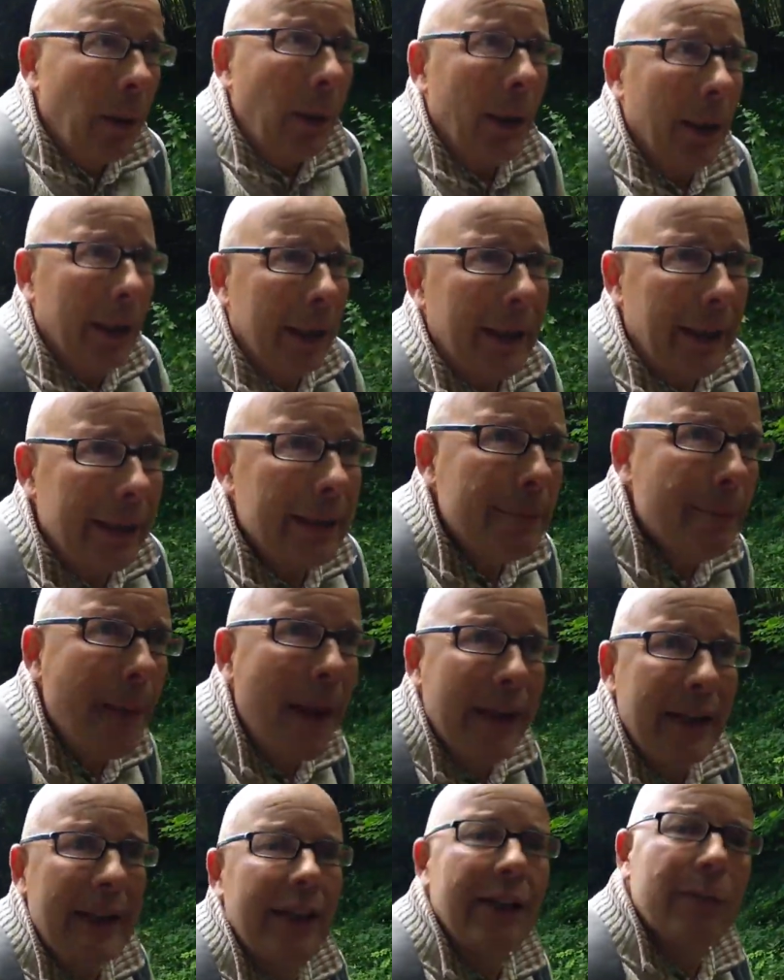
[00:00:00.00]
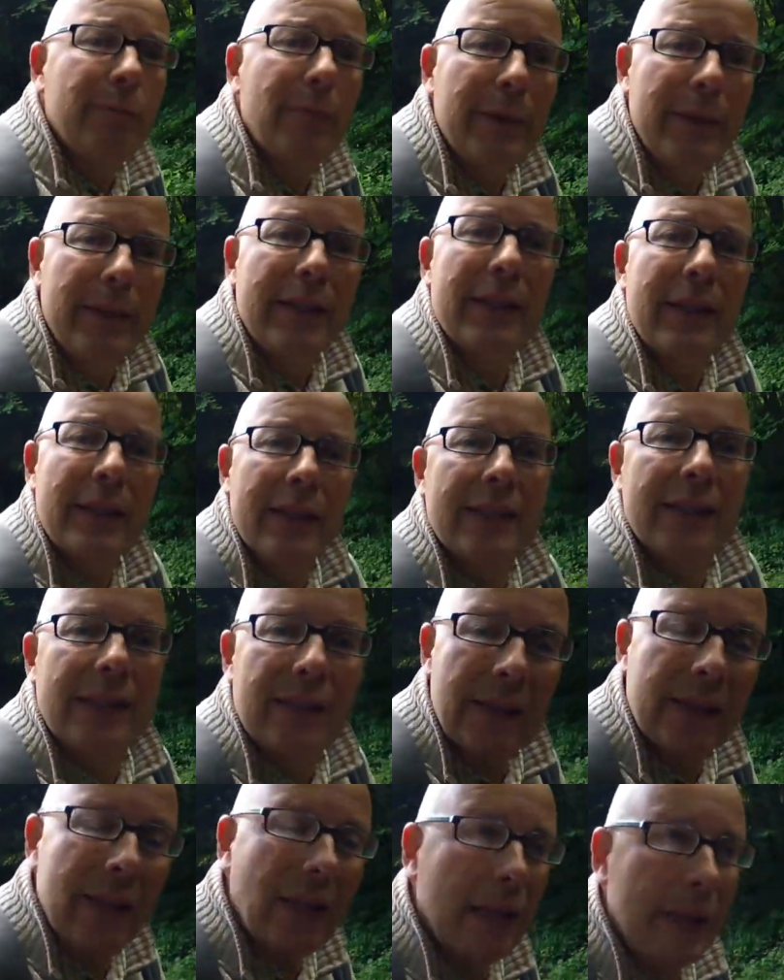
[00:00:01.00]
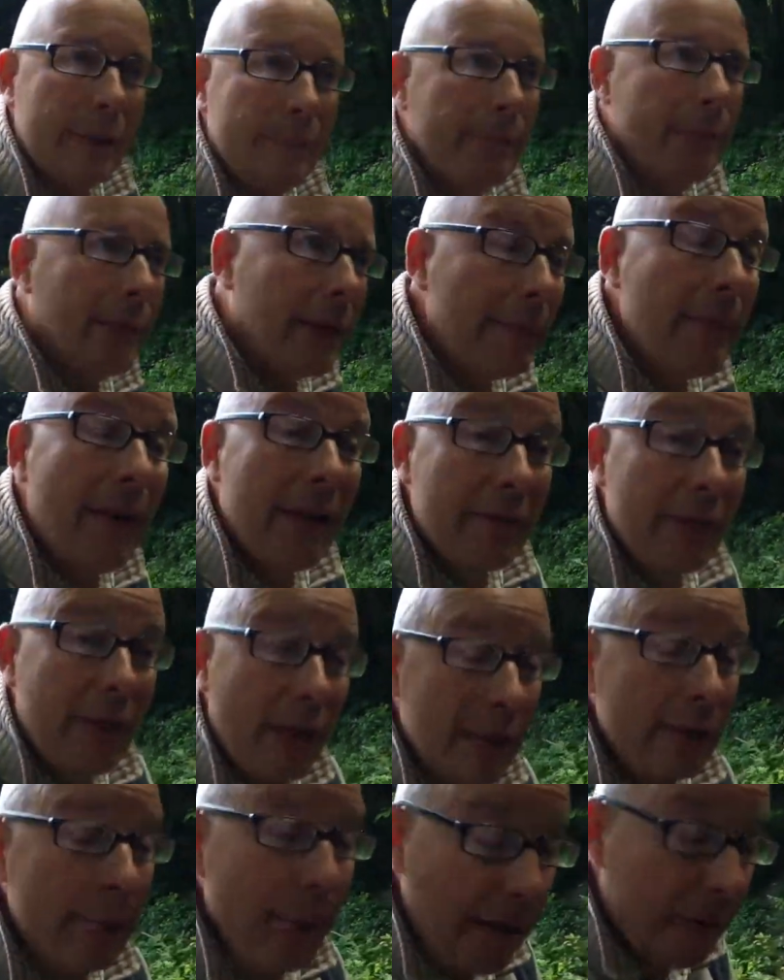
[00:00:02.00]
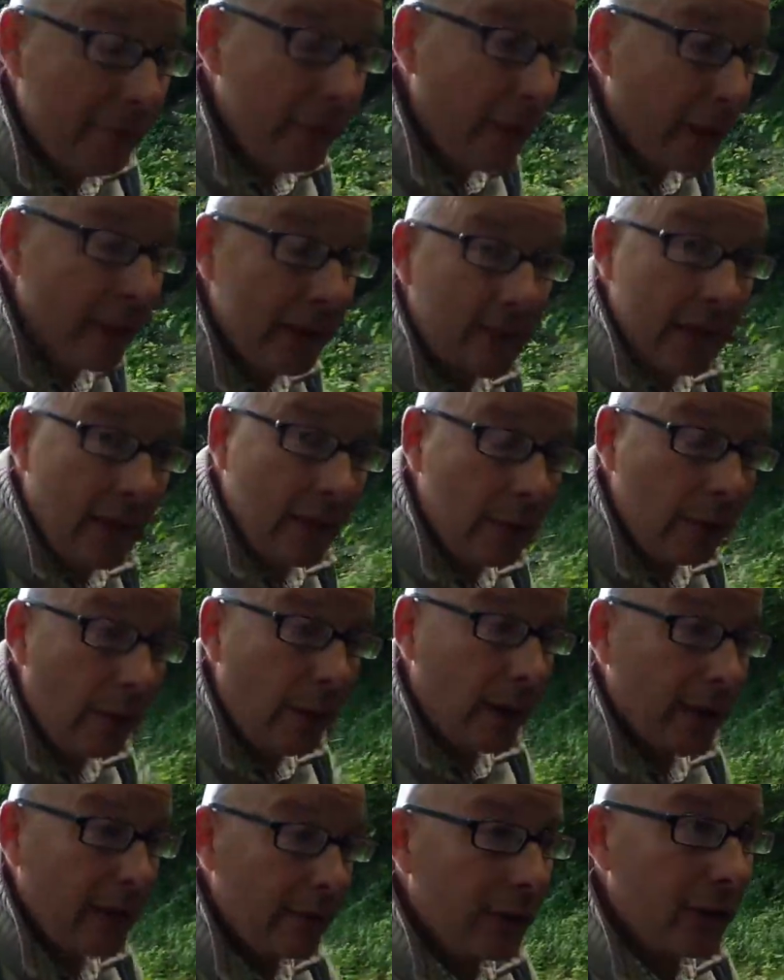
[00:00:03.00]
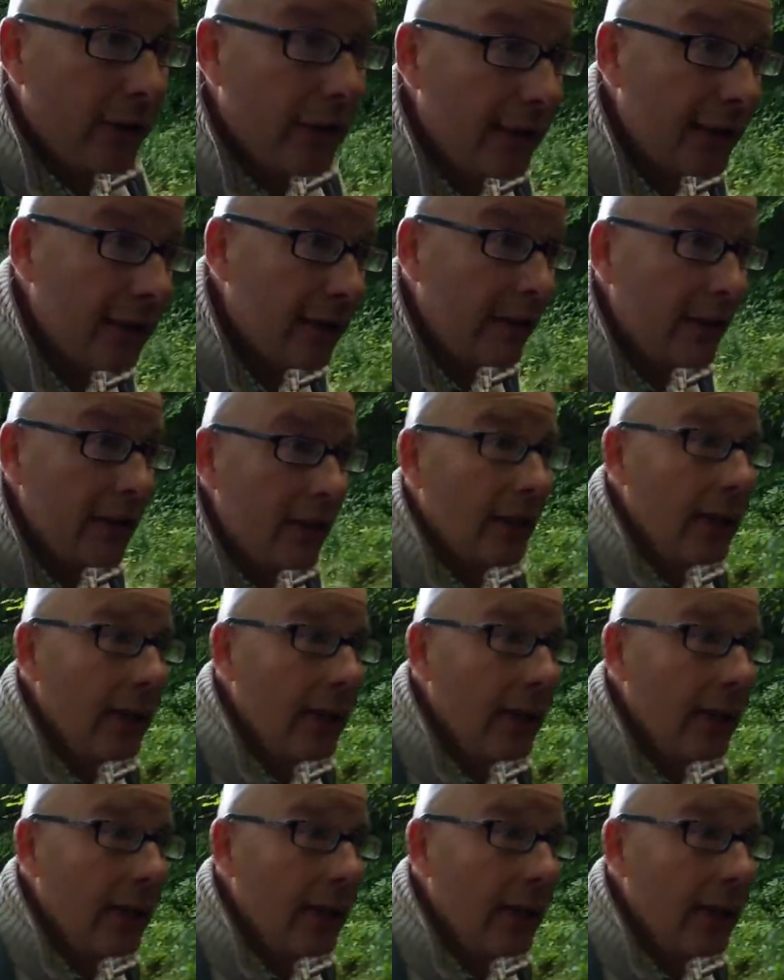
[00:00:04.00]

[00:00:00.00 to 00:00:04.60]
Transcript: uh, he may have been... Um, it may have, he may have been a suspect for this,